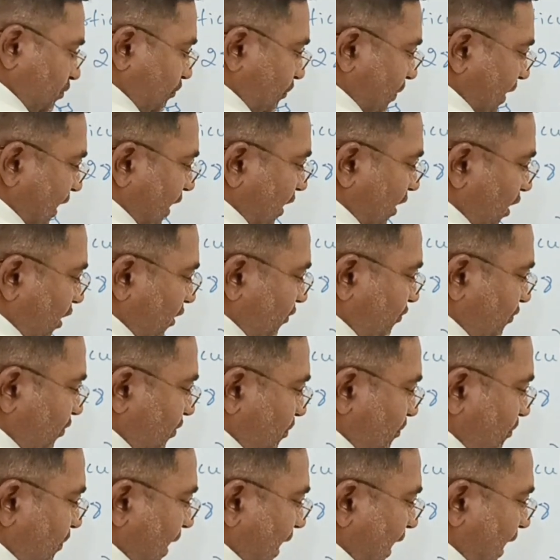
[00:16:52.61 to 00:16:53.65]
Bay
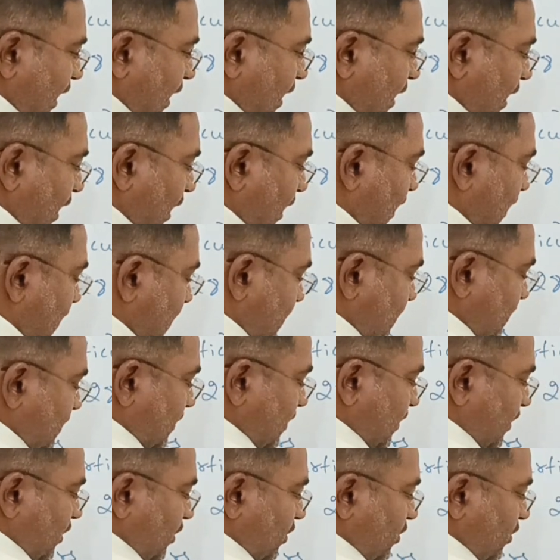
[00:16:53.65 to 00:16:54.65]
of Bengal.